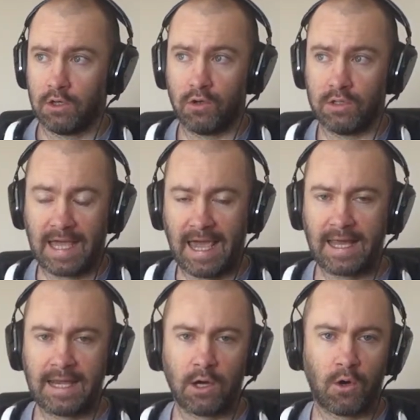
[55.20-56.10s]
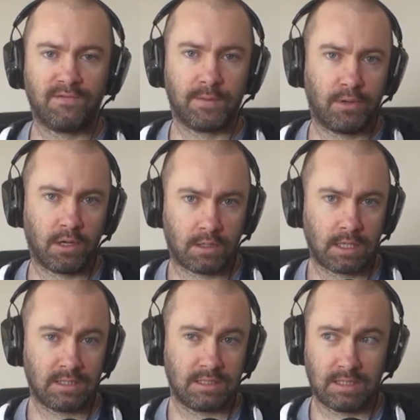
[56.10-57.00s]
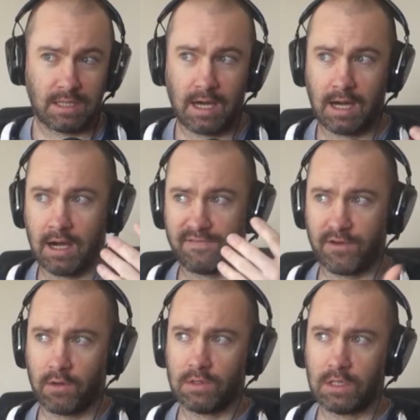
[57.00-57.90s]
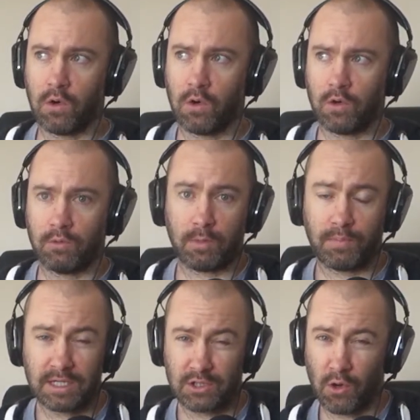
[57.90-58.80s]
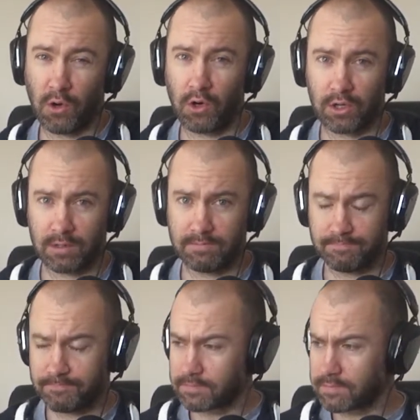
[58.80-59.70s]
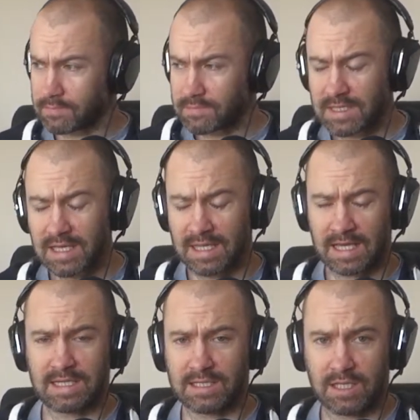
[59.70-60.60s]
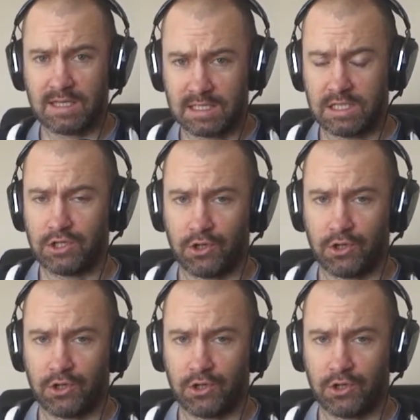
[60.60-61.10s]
use any of the plugins that are found on WordPress.org. This is